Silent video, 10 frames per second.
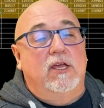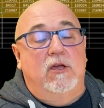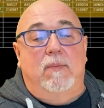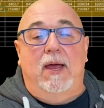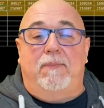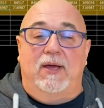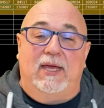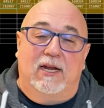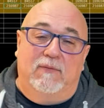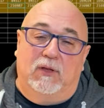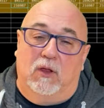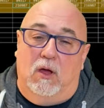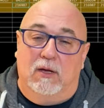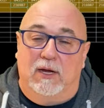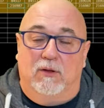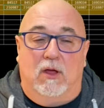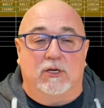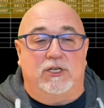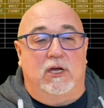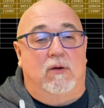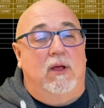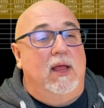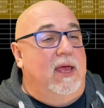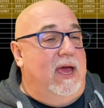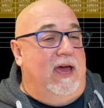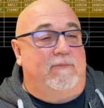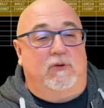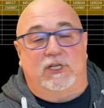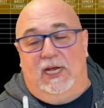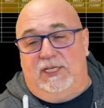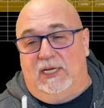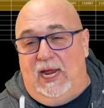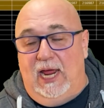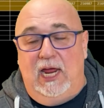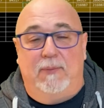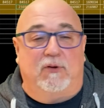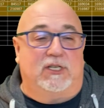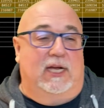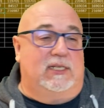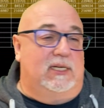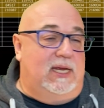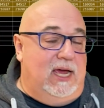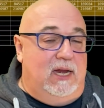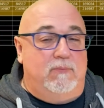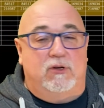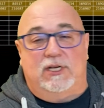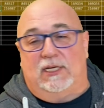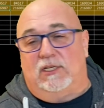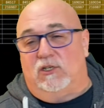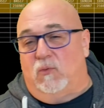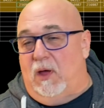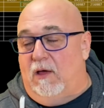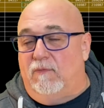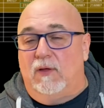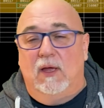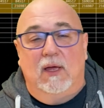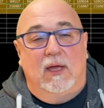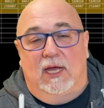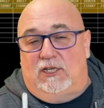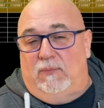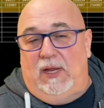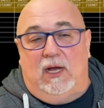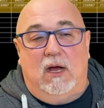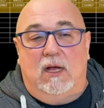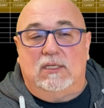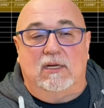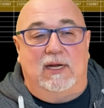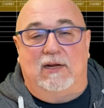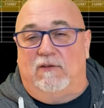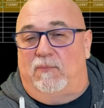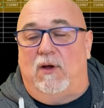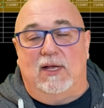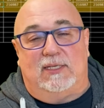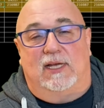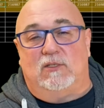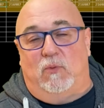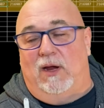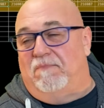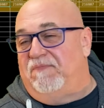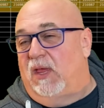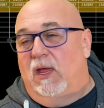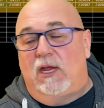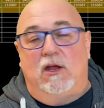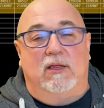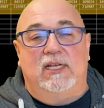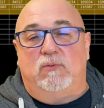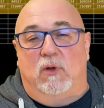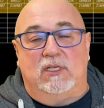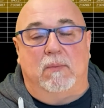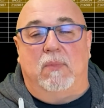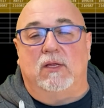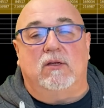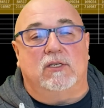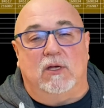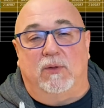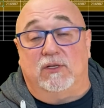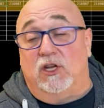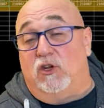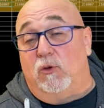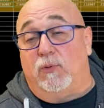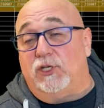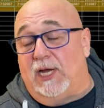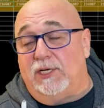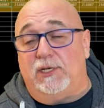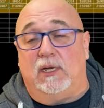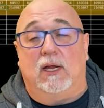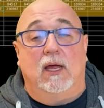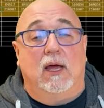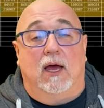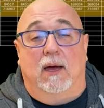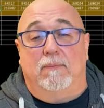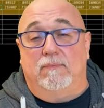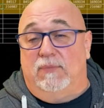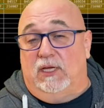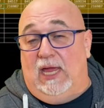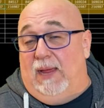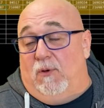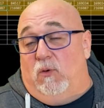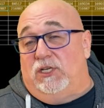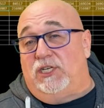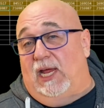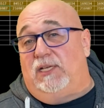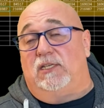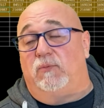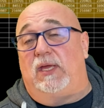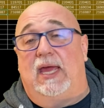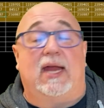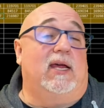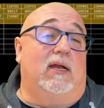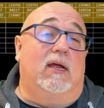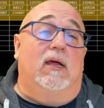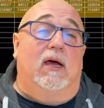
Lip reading: You might, by the the end of a year-long show, have projection 8, projection 10, projection 12. It should be a constant iterative process where, at least once a month or so, there's a new projection. The game always changes. We get it.